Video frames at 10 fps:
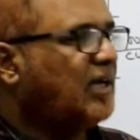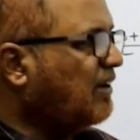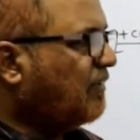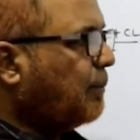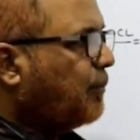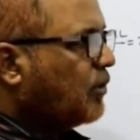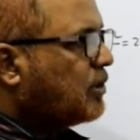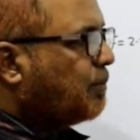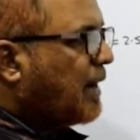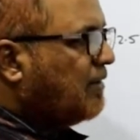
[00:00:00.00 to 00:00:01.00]
If I
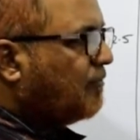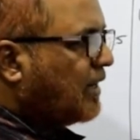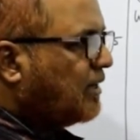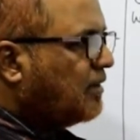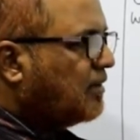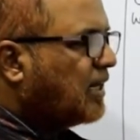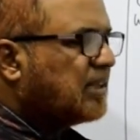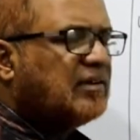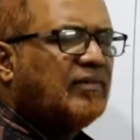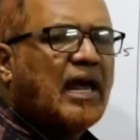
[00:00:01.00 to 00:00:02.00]
put by 1,
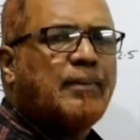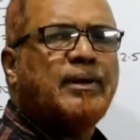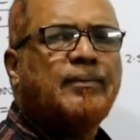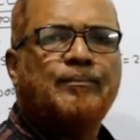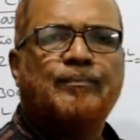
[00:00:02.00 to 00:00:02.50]
nothing will happen.